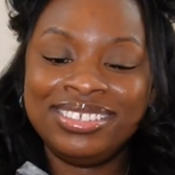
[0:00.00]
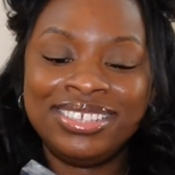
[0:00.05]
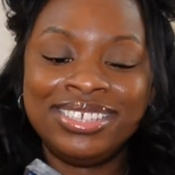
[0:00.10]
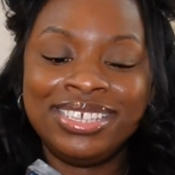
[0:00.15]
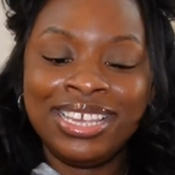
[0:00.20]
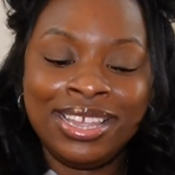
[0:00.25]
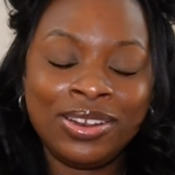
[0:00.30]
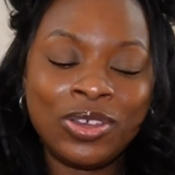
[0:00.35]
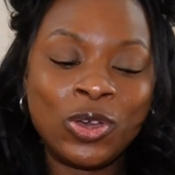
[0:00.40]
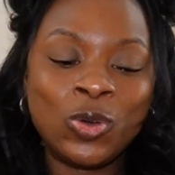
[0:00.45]

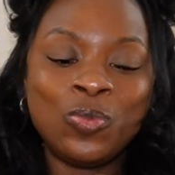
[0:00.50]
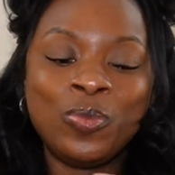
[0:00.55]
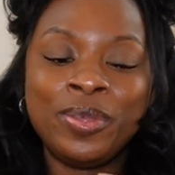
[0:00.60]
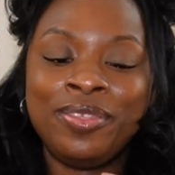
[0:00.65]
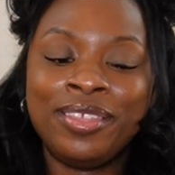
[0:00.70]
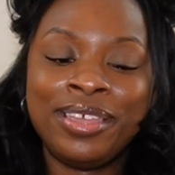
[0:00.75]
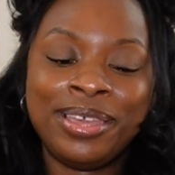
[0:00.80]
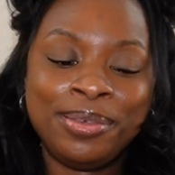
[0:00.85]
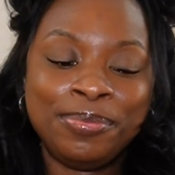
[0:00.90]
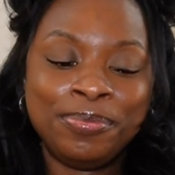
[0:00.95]
didn't
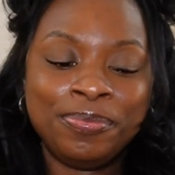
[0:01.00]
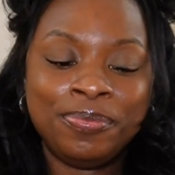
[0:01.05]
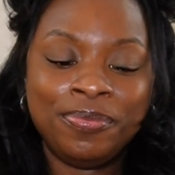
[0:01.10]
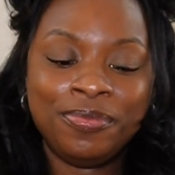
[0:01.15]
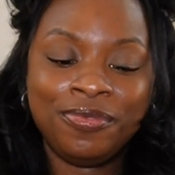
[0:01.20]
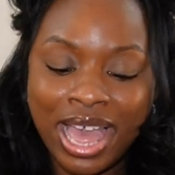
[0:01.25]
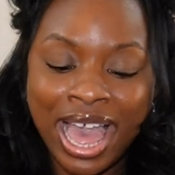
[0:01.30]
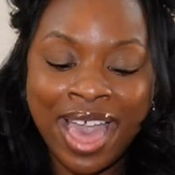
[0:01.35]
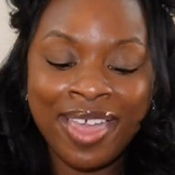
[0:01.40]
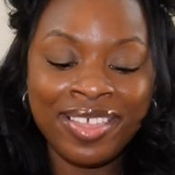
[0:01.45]
open them.
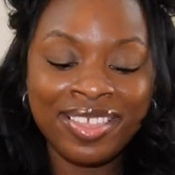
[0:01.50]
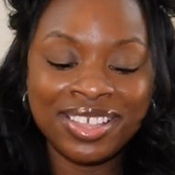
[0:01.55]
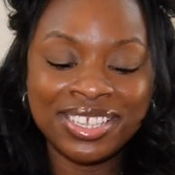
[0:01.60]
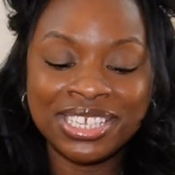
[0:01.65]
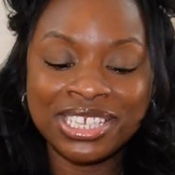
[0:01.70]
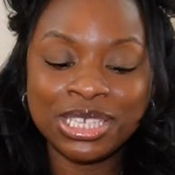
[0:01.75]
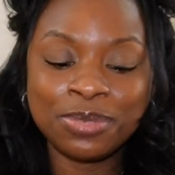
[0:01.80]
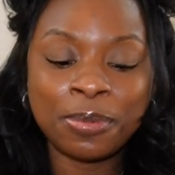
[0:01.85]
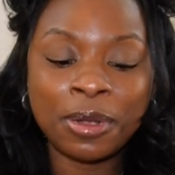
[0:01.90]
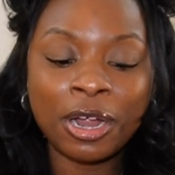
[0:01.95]
I think
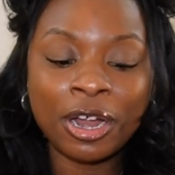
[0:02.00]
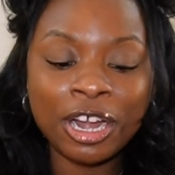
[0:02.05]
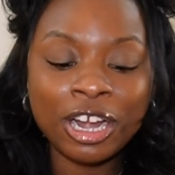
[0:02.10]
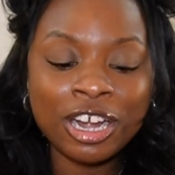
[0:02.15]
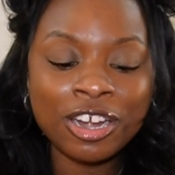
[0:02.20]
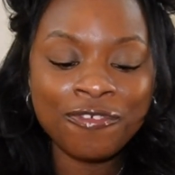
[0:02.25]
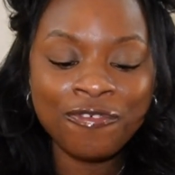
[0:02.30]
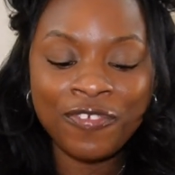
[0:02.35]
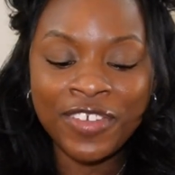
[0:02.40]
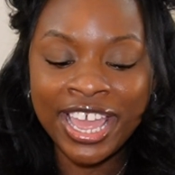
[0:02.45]
this is
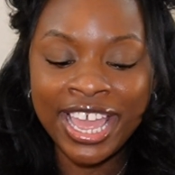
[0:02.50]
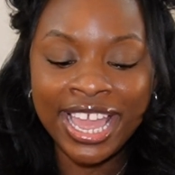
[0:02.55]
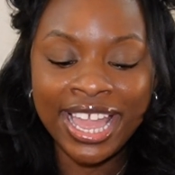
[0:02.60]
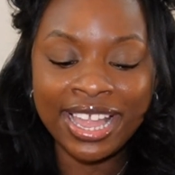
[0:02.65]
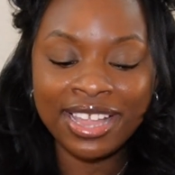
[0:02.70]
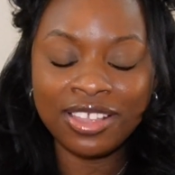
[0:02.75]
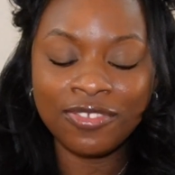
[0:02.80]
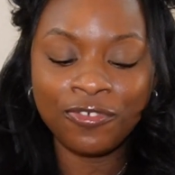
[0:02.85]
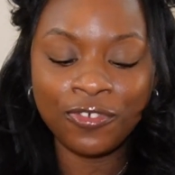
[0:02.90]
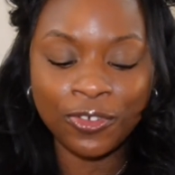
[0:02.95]

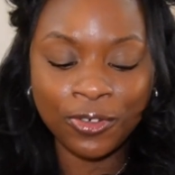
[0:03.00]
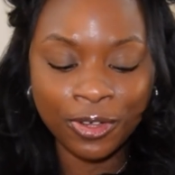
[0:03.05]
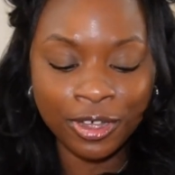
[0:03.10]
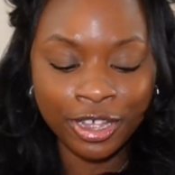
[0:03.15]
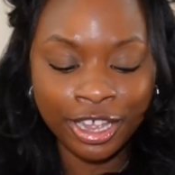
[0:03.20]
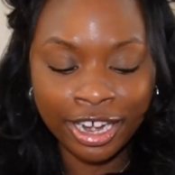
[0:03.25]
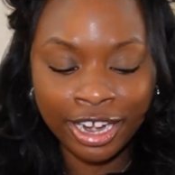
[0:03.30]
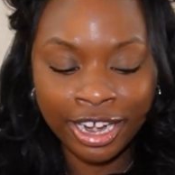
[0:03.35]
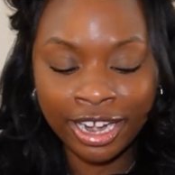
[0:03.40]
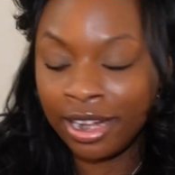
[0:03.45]
perfect
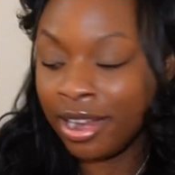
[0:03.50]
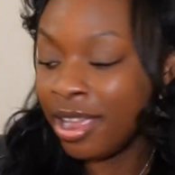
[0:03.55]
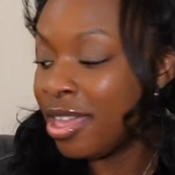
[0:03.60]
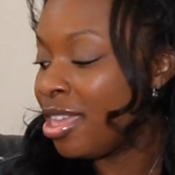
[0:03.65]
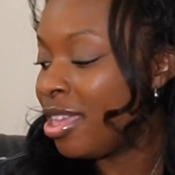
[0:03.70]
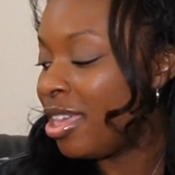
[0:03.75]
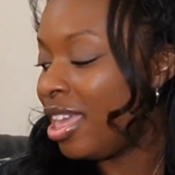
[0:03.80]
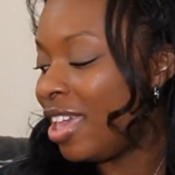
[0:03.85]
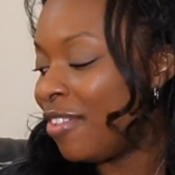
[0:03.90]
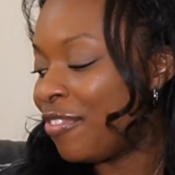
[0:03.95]
for
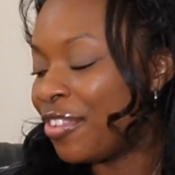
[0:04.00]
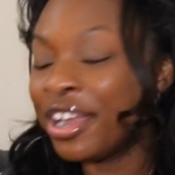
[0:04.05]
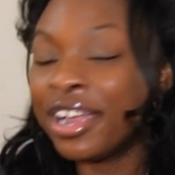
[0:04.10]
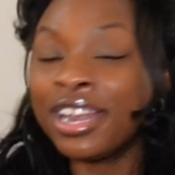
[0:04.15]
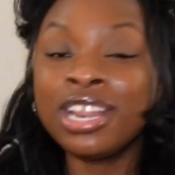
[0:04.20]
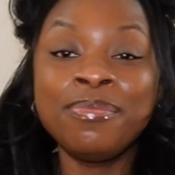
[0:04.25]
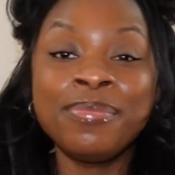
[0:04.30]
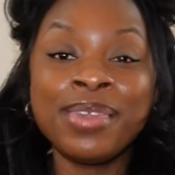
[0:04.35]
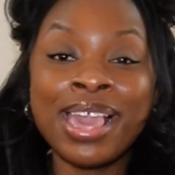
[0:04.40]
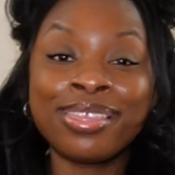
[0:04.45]
if you're
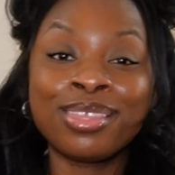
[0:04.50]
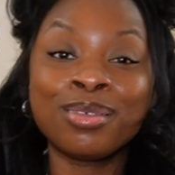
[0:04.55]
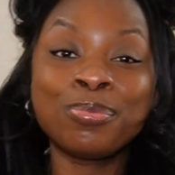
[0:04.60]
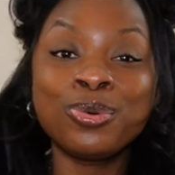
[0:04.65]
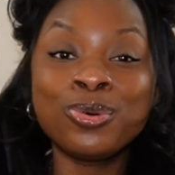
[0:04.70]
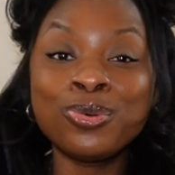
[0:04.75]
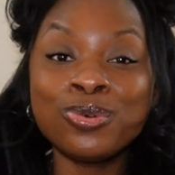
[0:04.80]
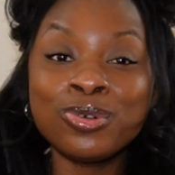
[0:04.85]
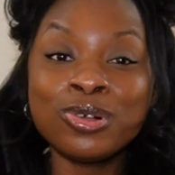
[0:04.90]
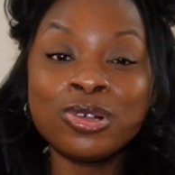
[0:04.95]
going to be at the
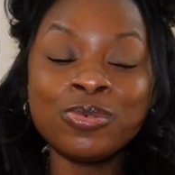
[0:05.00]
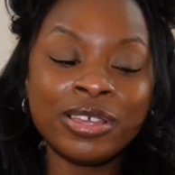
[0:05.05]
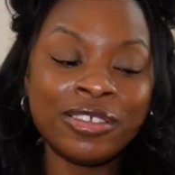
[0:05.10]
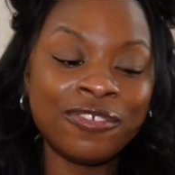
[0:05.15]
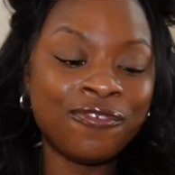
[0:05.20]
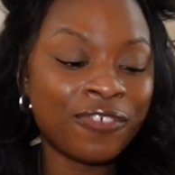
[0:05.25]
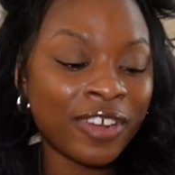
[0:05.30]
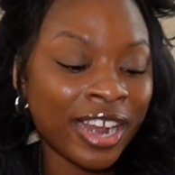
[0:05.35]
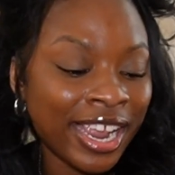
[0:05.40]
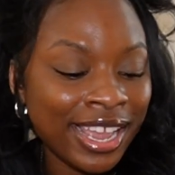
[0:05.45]
pool
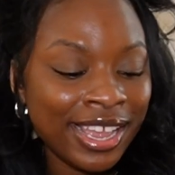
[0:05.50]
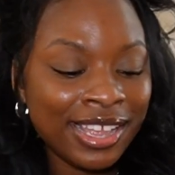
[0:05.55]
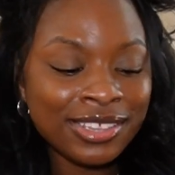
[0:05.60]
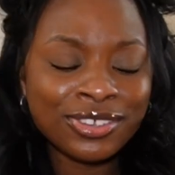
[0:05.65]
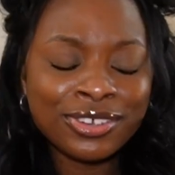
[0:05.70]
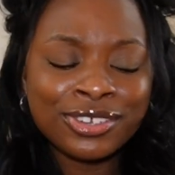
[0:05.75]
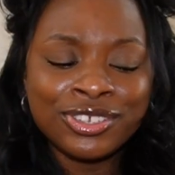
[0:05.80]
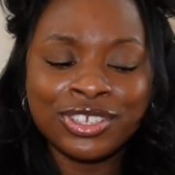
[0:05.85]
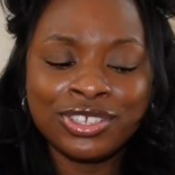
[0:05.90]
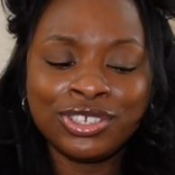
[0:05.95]
with
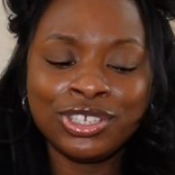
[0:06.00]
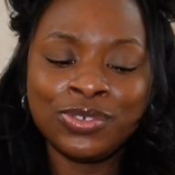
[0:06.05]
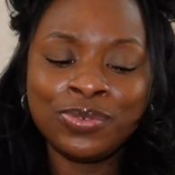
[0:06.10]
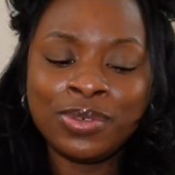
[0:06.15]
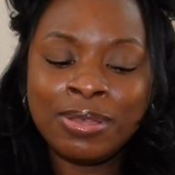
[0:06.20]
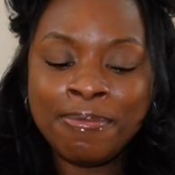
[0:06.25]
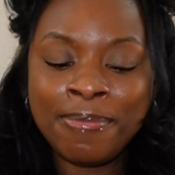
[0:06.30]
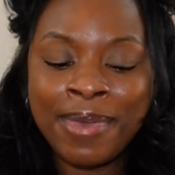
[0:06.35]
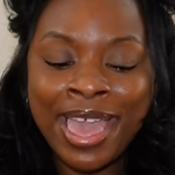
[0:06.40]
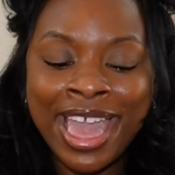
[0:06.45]
friends, or just
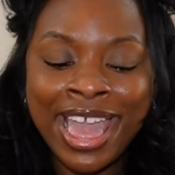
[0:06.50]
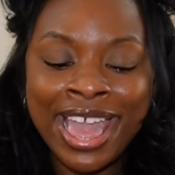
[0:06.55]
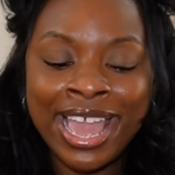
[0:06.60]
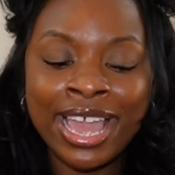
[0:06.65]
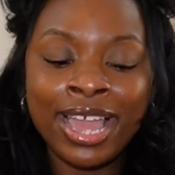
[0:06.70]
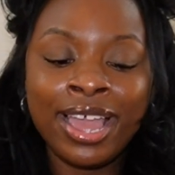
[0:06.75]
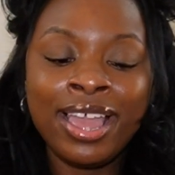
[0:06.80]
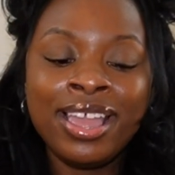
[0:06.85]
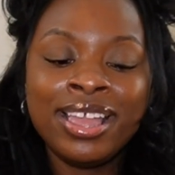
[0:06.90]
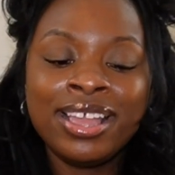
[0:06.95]
you and
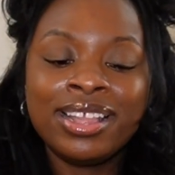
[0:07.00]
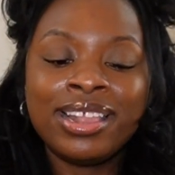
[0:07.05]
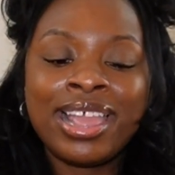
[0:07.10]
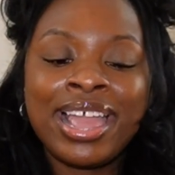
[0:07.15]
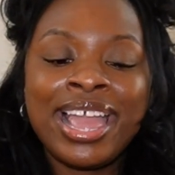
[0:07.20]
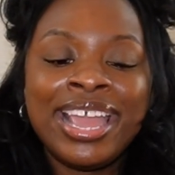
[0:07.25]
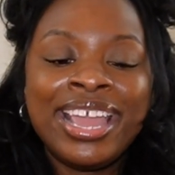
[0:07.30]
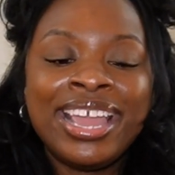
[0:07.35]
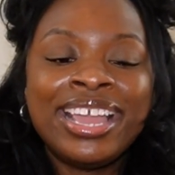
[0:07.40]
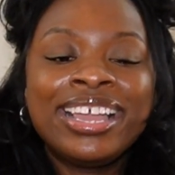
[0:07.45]
bae.
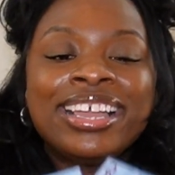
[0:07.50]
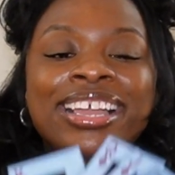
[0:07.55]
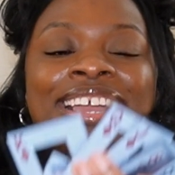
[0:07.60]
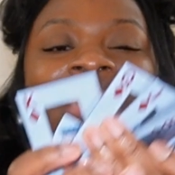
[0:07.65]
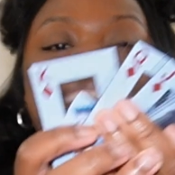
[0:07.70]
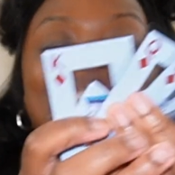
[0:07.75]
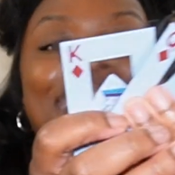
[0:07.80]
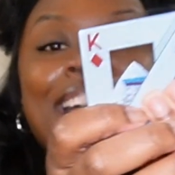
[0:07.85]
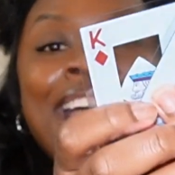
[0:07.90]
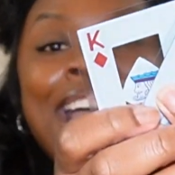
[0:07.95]
Like,
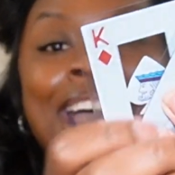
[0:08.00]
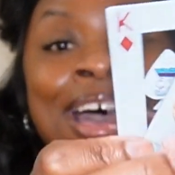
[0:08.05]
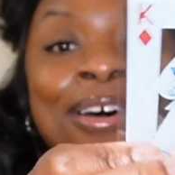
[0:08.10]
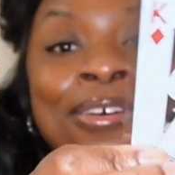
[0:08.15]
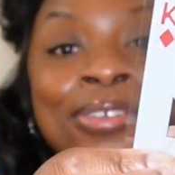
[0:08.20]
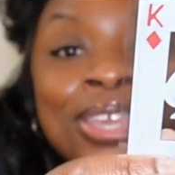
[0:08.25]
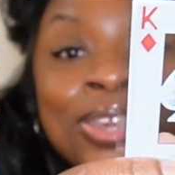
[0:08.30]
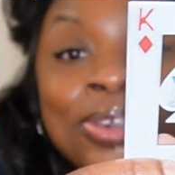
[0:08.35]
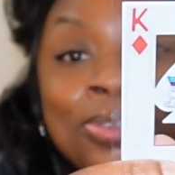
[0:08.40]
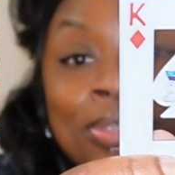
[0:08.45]

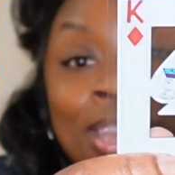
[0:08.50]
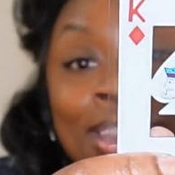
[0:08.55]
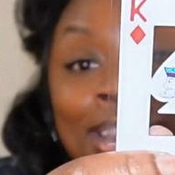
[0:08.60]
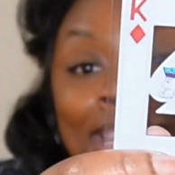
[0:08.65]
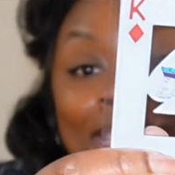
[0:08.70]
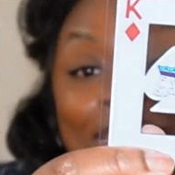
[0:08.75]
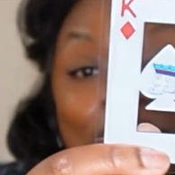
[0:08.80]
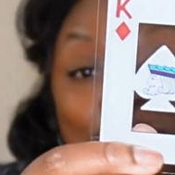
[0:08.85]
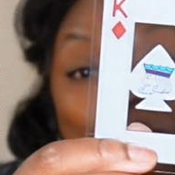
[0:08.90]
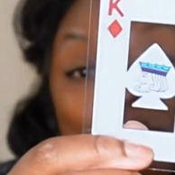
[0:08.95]
how cute. And
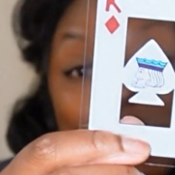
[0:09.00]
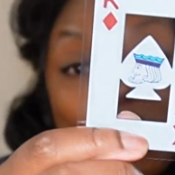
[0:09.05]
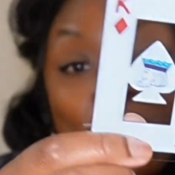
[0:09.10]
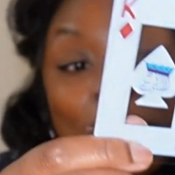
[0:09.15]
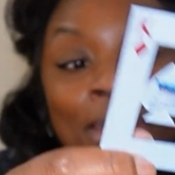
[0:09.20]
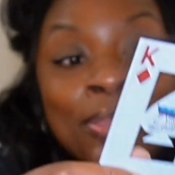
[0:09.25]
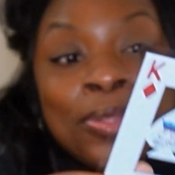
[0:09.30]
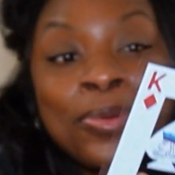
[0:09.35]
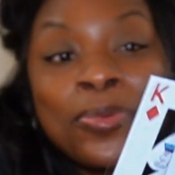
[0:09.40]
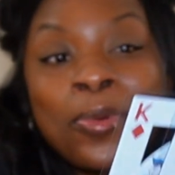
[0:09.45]
it can
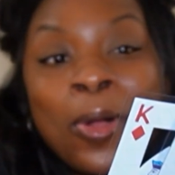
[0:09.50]
float in the